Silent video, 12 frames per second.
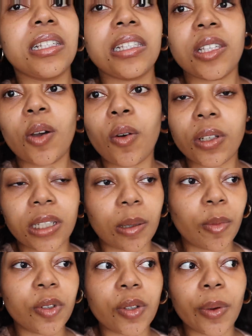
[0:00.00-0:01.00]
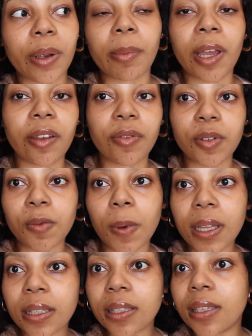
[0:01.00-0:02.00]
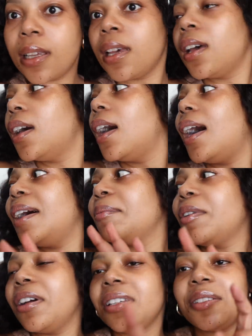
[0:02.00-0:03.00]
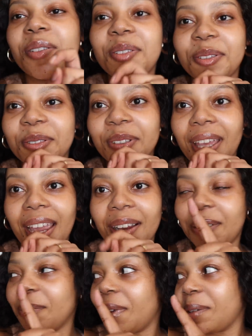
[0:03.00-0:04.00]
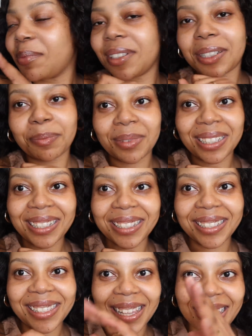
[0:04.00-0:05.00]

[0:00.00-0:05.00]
it's cold and I'm also wearing my Air Force Ones. I'm going to carry my appreciate my as